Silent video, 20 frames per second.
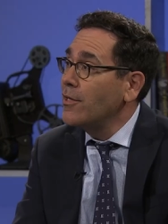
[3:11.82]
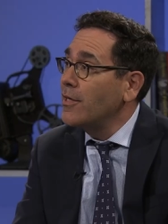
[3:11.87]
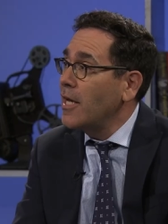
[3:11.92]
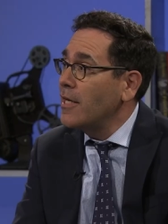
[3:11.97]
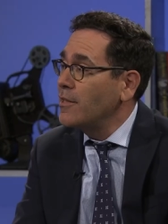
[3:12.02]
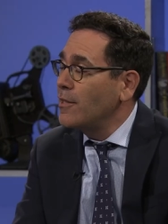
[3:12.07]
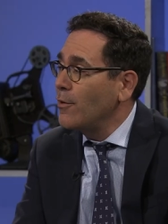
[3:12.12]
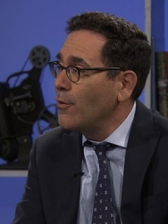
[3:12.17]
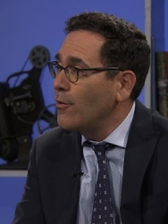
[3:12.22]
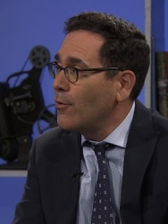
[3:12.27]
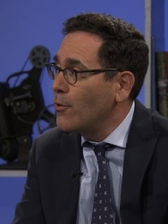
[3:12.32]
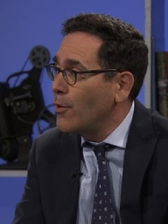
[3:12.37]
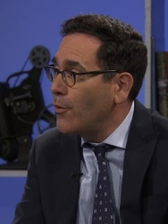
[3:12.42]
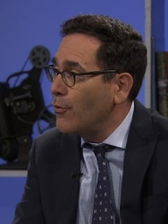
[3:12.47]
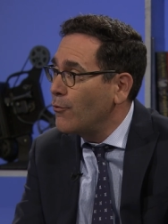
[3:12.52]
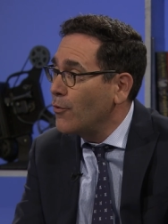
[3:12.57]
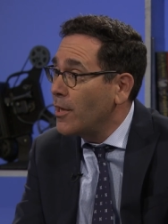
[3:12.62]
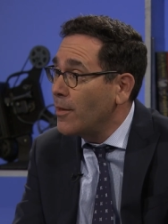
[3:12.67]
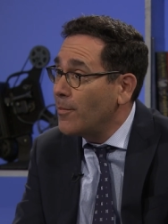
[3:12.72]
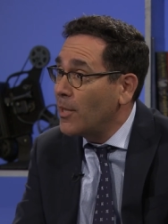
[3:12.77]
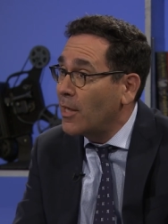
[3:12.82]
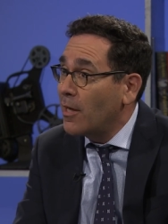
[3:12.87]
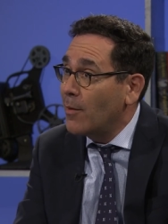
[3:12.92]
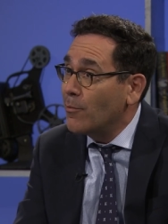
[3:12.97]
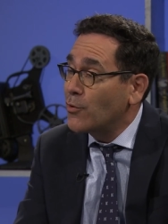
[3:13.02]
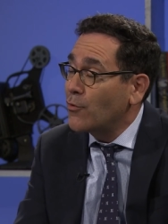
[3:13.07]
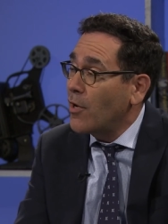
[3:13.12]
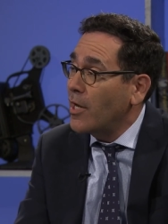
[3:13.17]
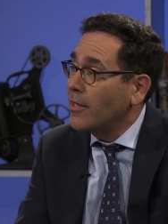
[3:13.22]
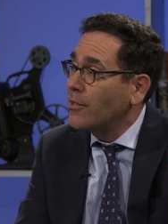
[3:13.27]
in 1933
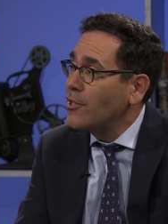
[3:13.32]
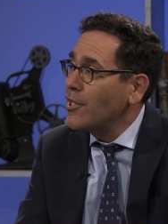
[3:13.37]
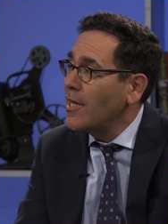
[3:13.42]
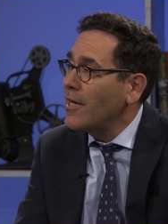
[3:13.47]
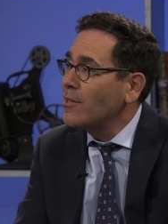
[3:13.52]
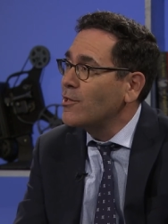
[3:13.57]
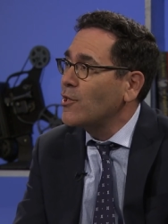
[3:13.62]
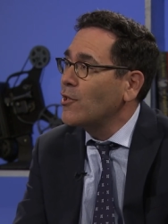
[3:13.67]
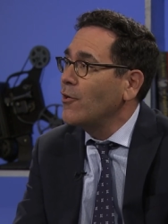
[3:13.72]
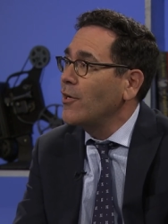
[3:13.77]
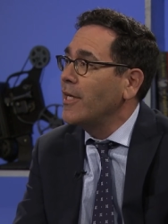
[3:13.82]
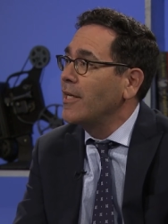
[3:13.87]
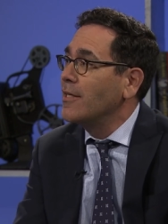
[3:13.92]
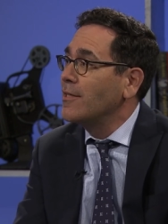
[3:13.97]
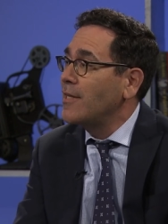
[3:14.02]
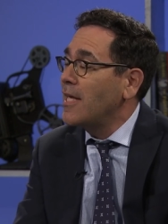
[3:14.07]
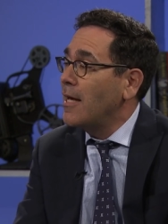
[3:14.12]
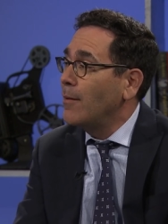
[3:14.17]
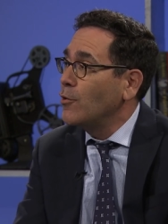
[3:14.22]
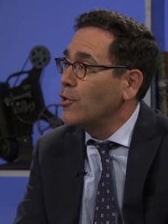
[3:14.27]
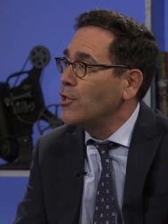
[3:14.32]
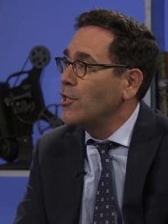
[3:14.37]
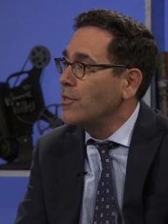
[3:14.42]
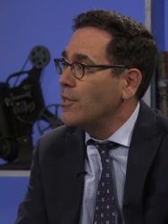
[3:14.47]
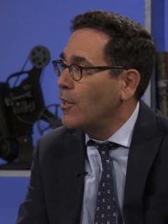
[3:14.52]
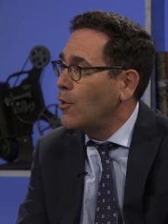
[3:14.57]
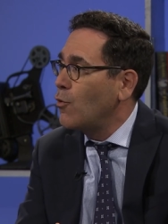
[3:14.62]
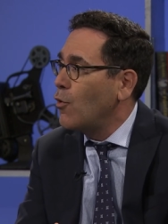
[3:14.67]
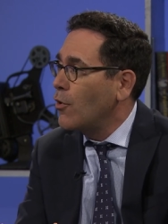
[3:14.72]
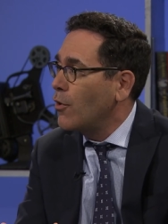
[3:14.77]
becomes Reich Chancellor. He establishes
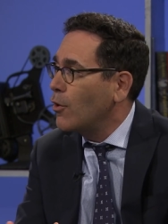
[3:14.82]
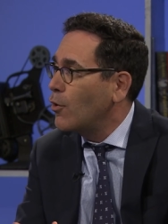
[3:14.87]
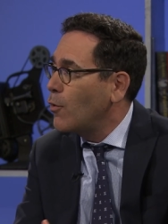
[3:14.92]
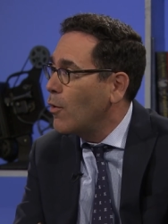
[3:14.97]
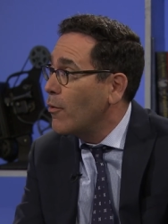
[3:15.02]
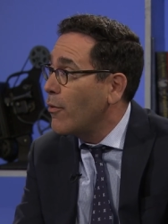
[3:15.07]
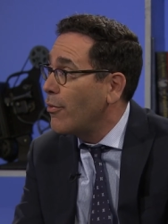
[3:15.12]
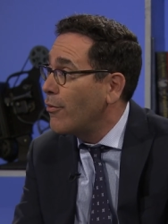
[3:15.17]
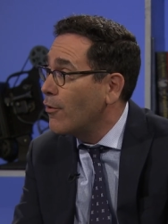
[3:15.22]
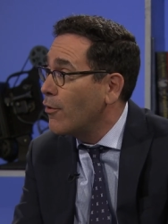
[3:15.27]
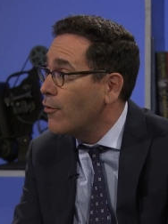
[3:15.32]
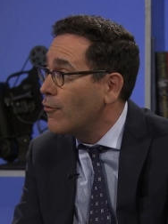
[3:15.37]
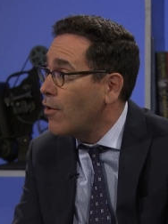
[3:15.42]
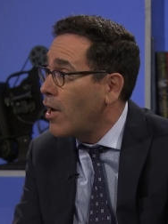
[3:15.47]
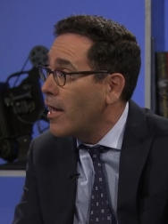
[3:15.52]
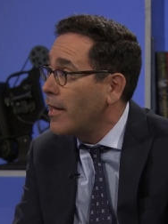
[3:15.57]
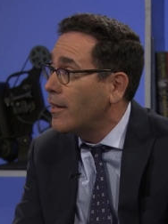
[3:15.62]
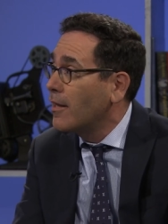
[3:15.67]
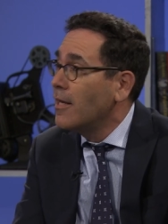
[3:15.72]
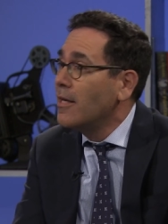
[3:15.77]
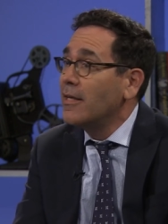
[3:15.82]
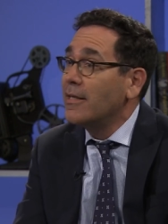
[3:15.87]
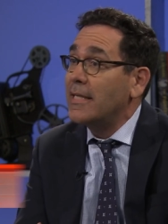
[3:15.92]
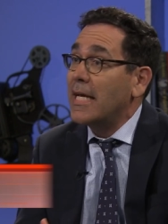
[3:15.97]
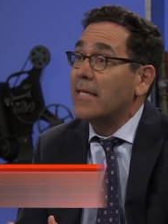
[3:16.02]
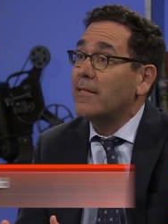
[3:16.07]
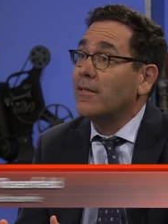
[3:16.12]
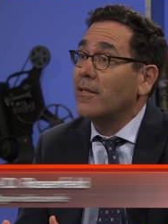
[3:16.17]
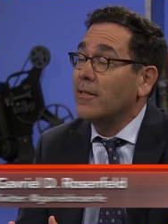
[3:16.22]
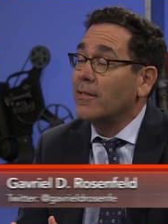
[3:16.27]
a quote unquote Third Reich,
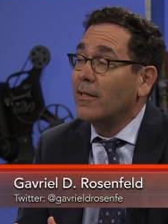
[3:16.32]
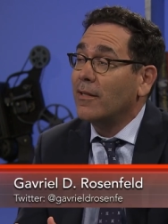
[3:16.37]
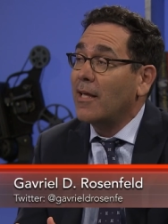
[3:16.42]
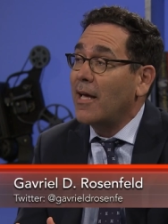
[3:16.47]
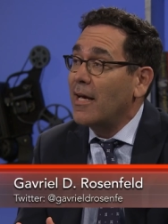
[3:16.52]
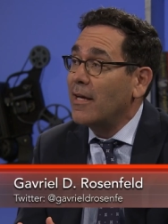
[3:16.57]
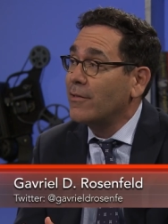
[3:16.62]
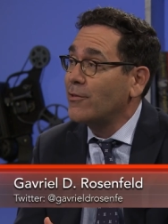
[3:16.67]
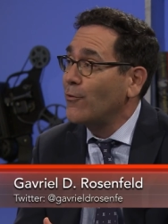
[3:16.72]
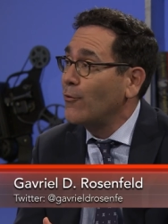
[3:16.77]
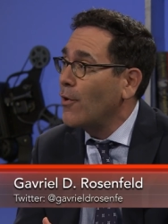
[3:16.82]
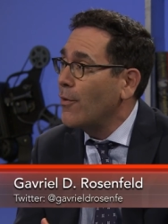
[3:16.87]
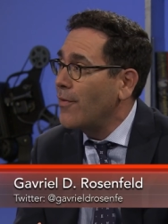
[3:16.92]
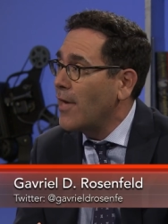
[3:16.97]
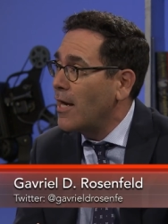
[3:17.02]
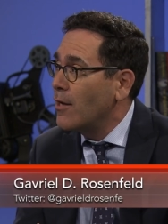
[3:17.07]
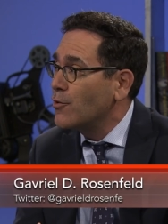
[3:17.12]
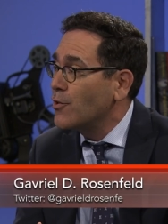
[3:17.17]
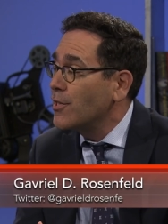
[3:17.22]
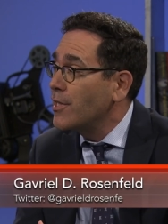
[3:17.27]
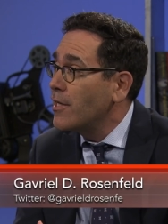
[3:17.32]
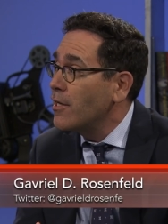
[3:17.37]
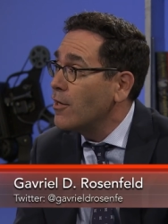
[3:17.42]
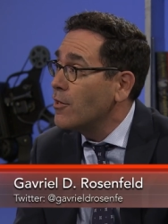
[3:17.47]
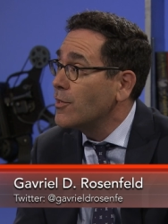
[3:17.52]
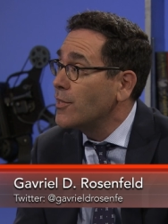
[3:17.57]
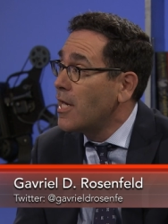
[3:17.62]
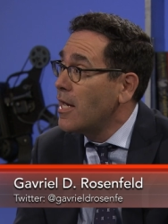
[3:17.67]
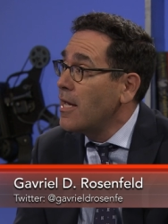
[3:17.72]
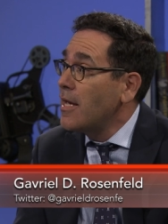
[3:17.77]
destined to last for a thousand
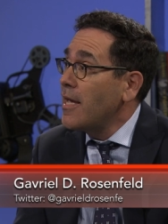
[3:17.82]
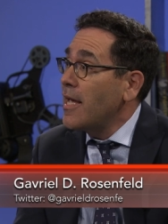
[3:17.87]
years.